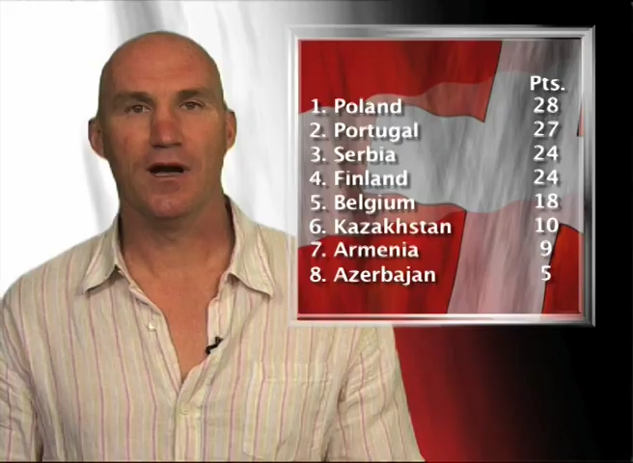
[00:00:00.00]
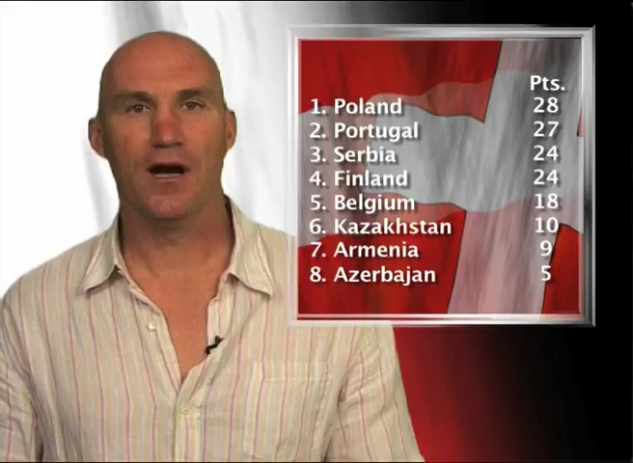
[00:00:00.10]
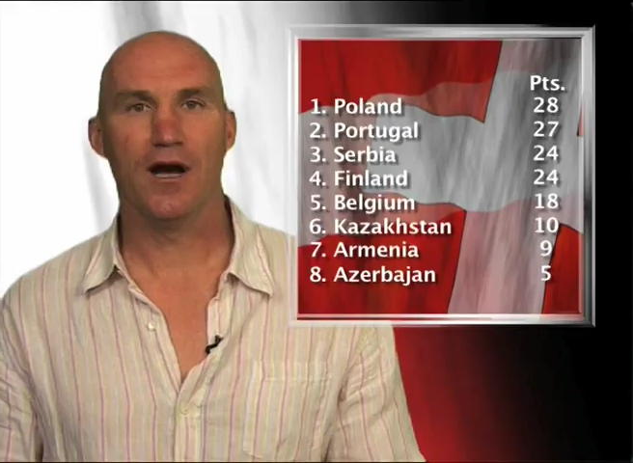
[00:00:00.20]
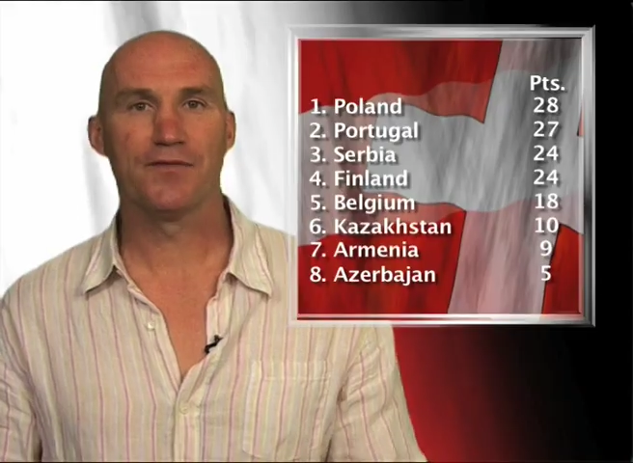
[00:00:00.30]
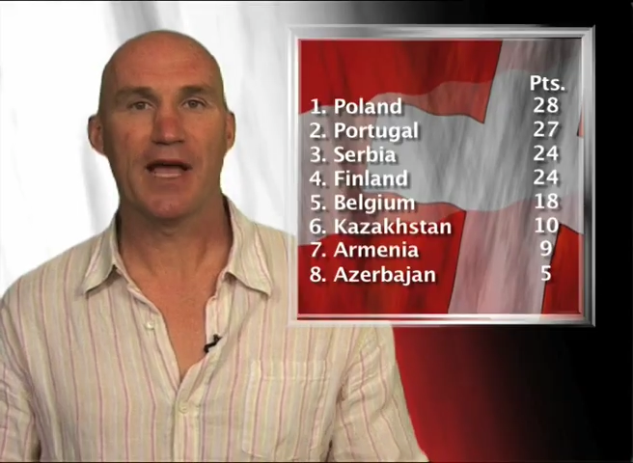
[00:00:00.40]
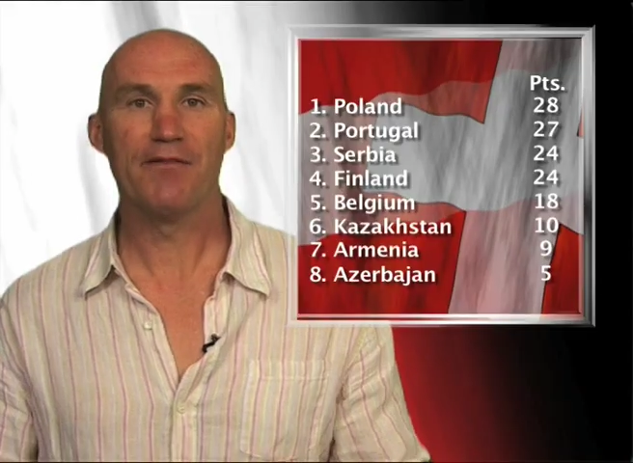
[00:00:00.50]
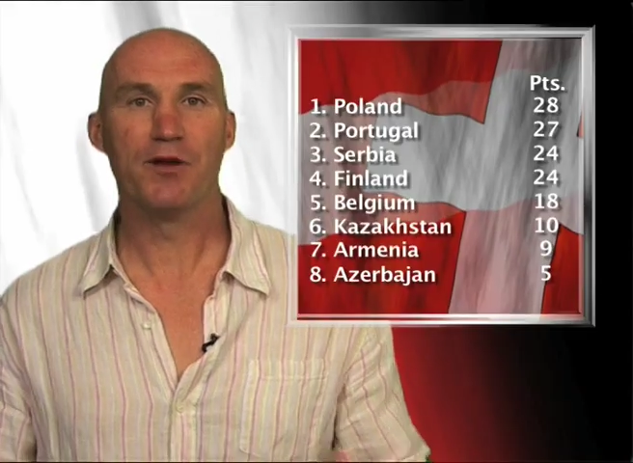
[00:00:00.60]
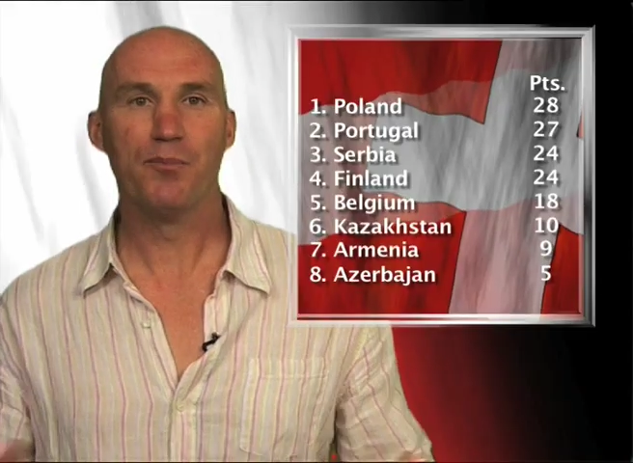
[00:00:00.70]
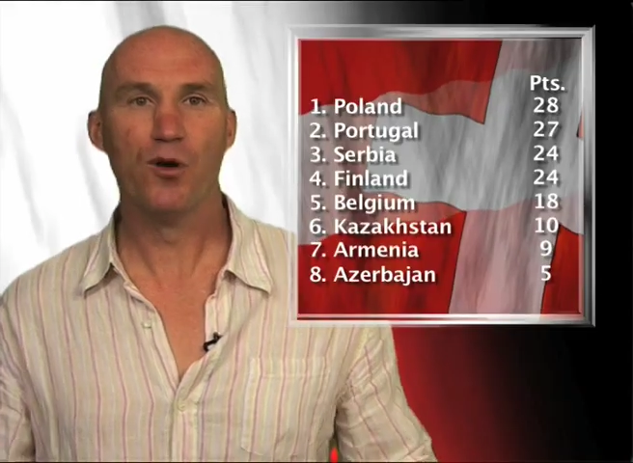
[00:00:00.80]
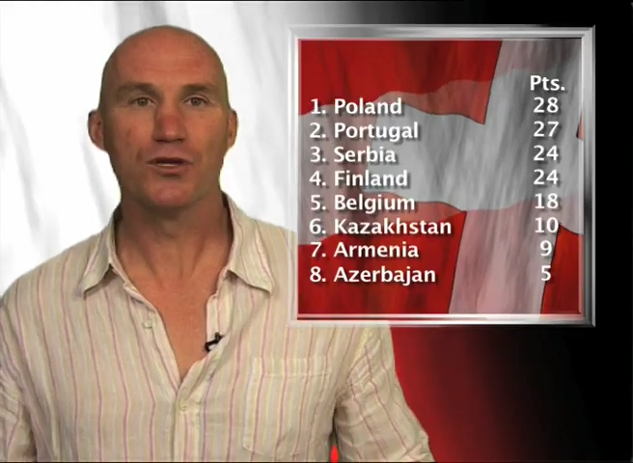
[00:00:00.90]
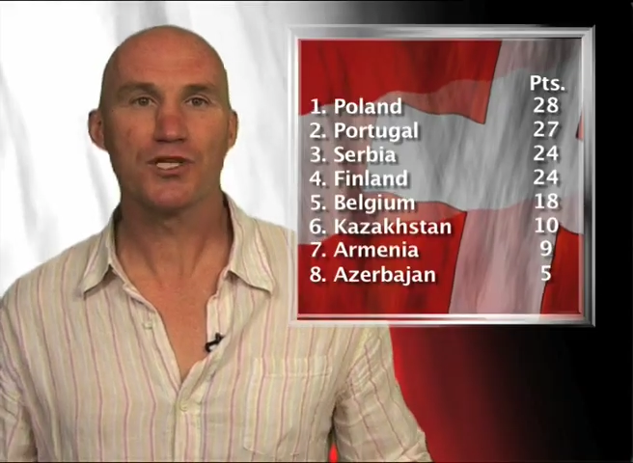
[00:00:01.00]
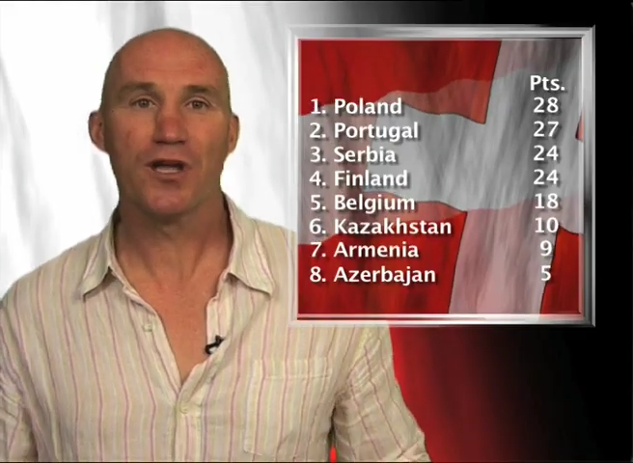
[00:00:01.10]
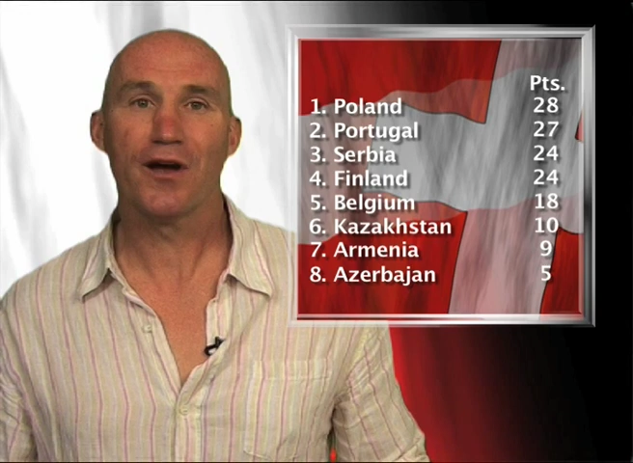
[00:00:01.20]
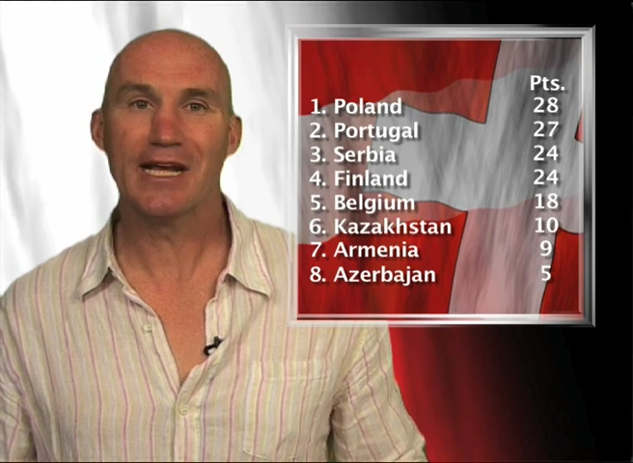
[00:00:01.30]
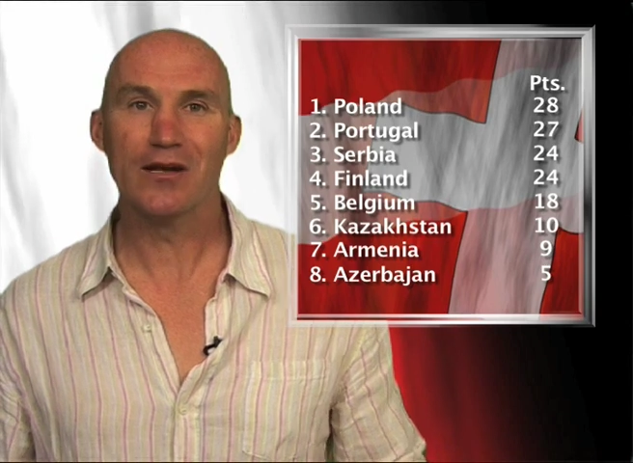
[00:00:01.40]
After having a poor
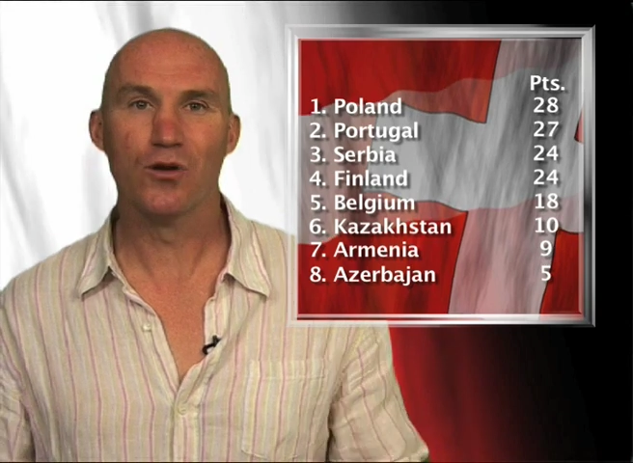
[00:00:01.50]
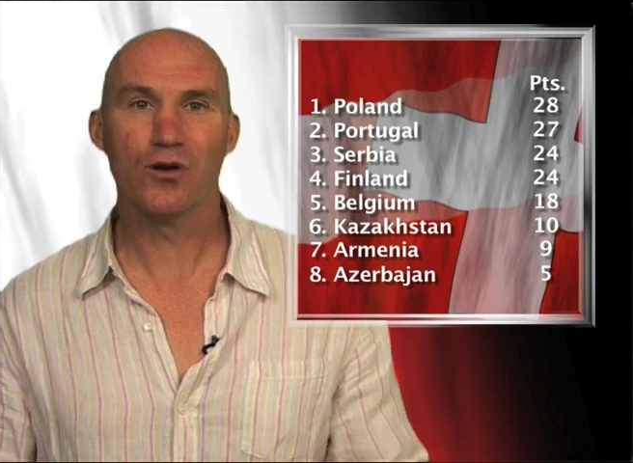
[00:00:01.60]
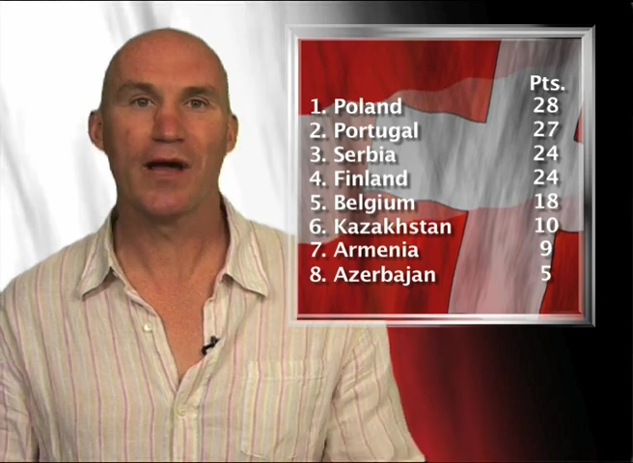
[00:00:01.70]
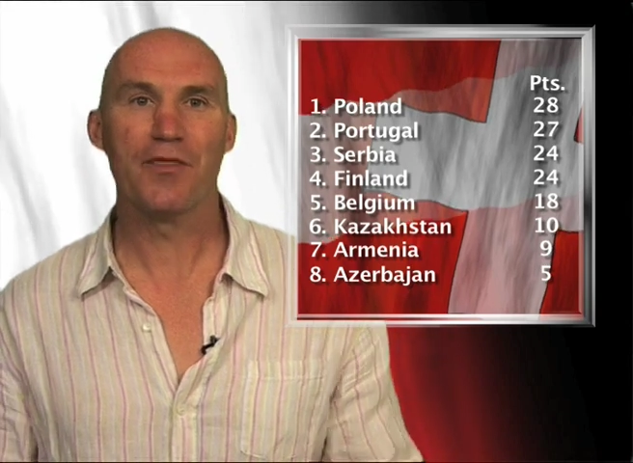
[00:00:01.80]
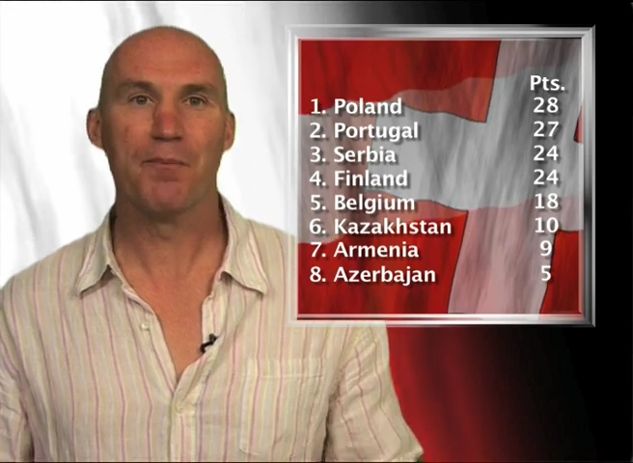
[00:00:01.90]
start, it looked like the